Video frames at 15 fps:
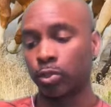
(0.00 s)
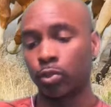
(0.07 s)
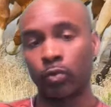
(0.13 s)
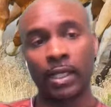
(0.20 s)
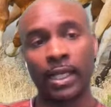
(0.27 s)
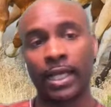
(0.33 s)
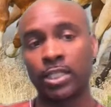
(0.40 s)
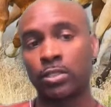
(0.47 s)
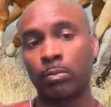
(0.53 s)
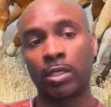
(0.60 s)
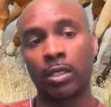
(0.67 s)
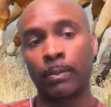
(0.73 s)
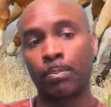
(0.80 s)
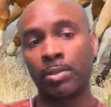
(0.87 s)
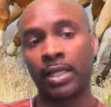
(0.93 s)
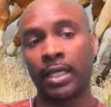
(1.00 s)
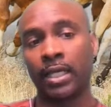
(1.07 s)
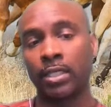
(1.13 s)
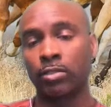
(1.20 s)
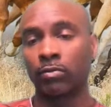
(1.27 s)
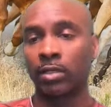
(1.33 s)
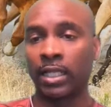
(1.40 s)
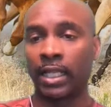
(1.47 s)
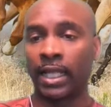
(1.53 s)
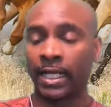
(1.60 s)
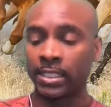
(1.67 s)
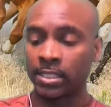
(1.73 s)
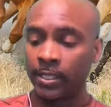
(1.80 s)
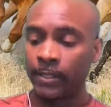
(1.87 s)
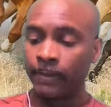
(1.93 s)
You realize you're being played. You
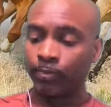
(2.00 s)
realize